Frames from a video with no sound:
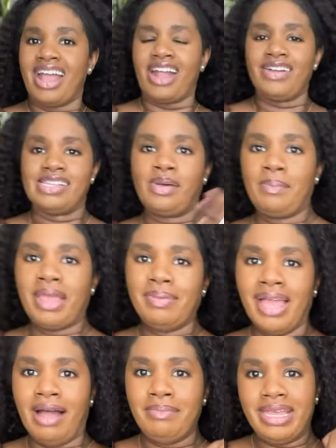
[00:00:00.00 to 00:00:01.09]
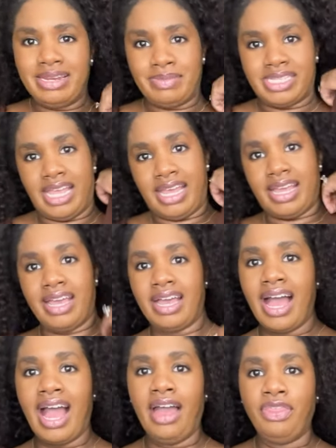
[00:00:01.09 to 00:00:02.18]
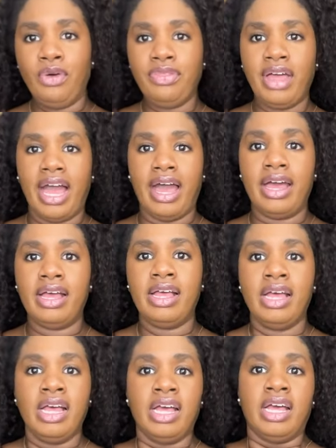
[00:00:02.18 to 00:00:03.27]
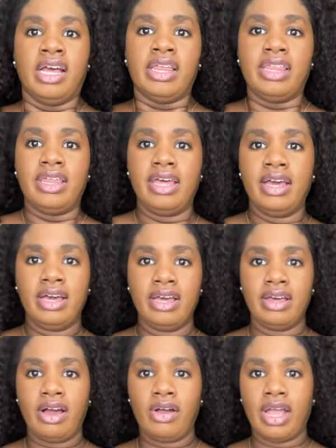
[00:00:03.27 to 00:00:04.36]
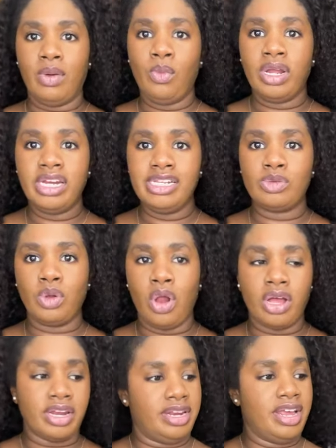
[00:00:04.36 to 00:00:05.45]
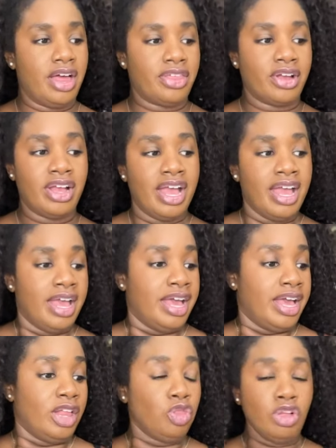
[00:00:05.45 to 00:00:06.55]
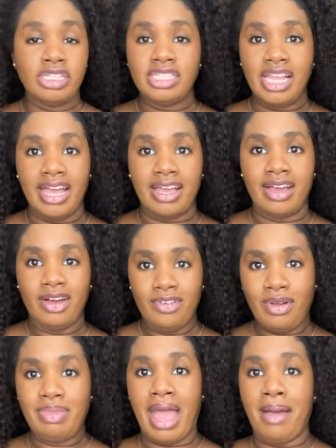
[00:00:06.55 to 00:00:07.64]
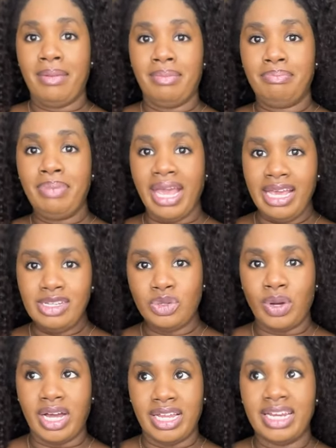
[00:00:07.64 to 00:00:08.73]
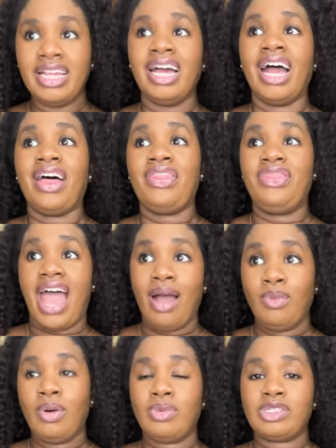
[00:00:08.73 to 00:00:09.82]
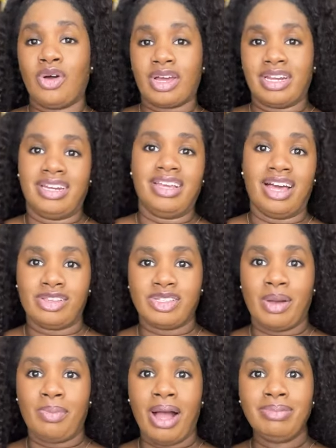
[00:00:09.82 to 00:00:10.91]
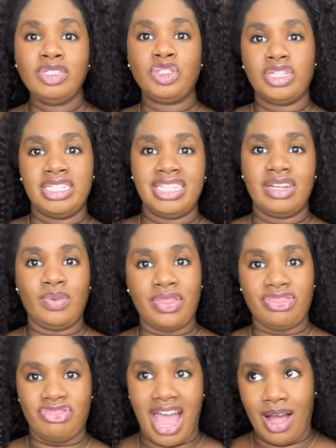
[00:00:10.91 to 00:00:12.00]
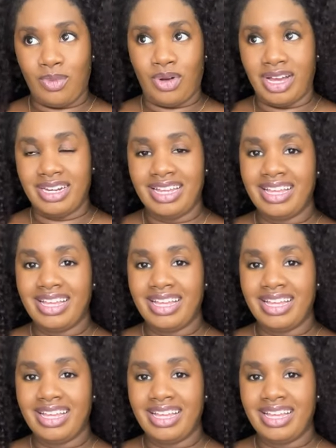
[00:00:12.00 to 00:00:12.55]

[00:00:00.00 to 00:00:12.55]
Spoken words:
All right, so maybe I made a mistake. I thought that, okay, one of these was longer than the other. It looks like from that beige one, that one was longer than the other. So I probably should have did it with that one.